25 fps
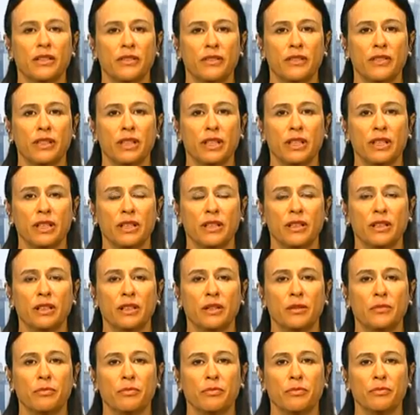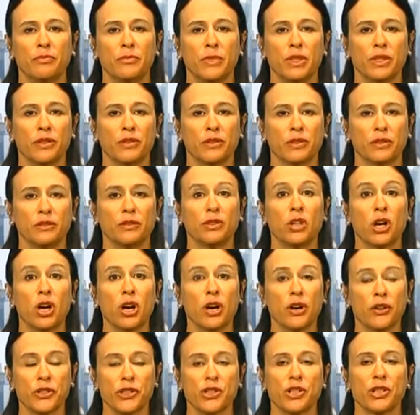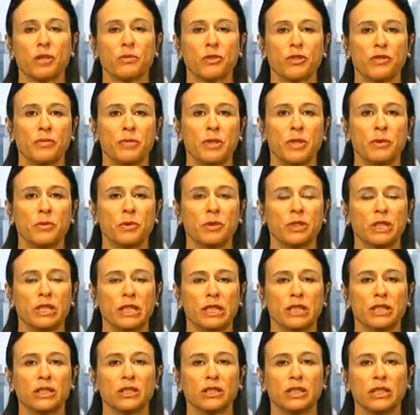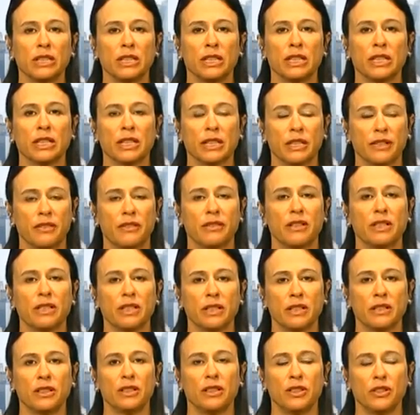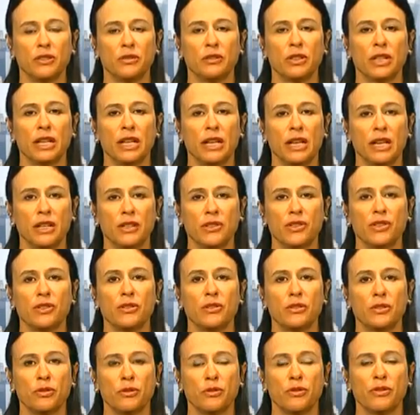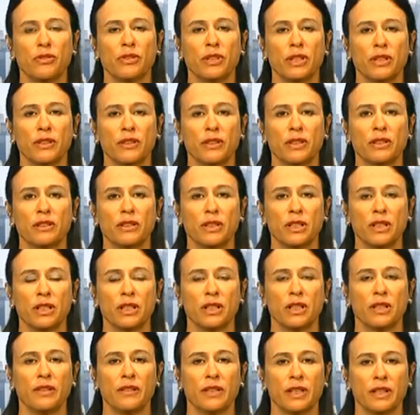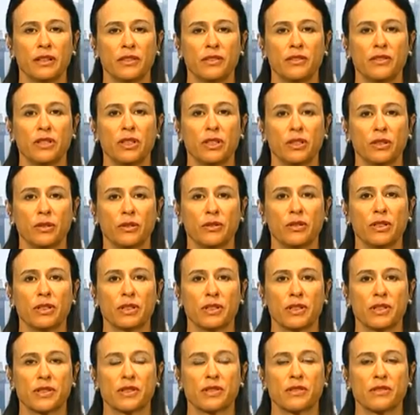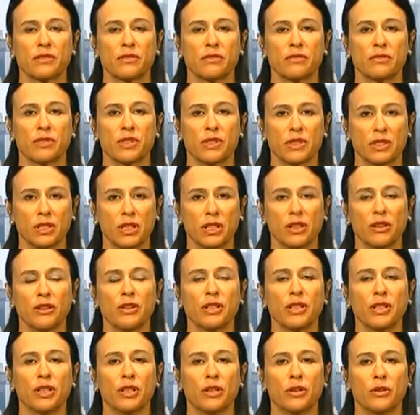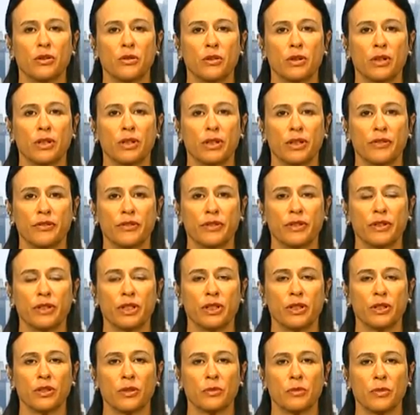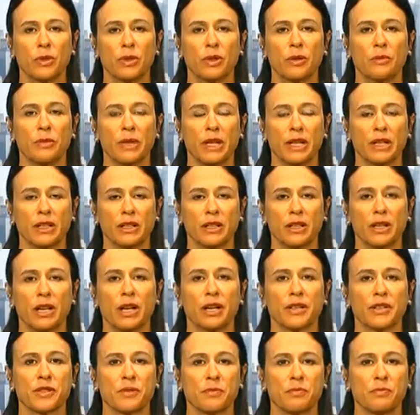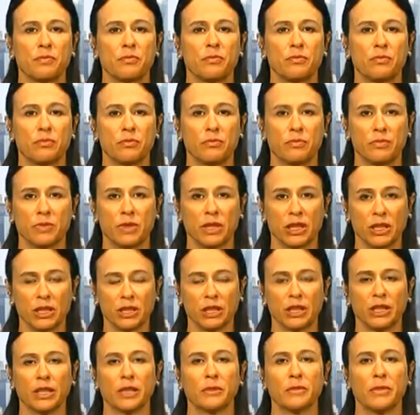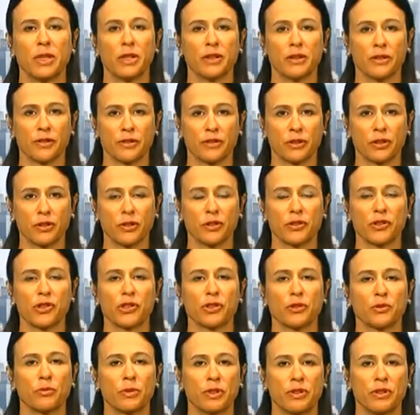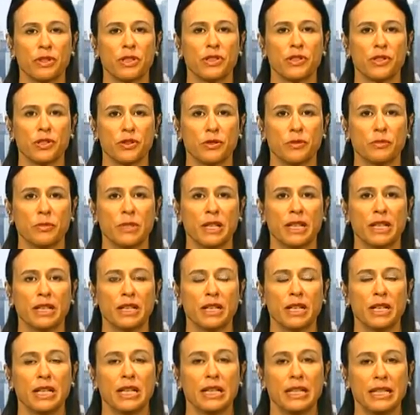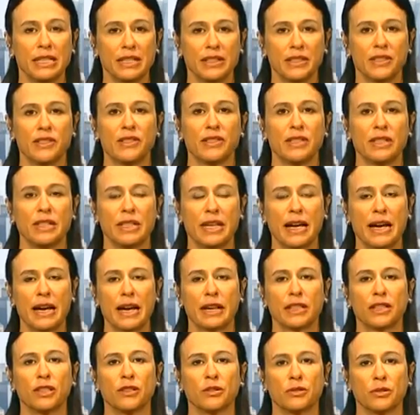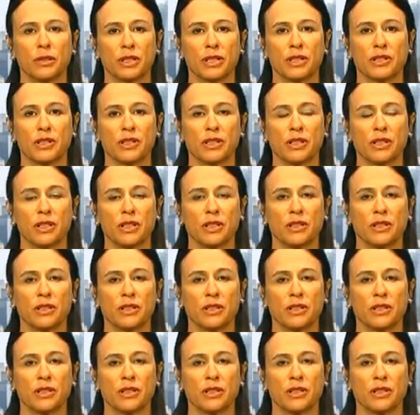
the, um, you know, the large number of people in Italy and I think in the UK too who think that, that you know, this scenario of, you know, Amanda Knox killing Meredith Kercher with these two men is the accurate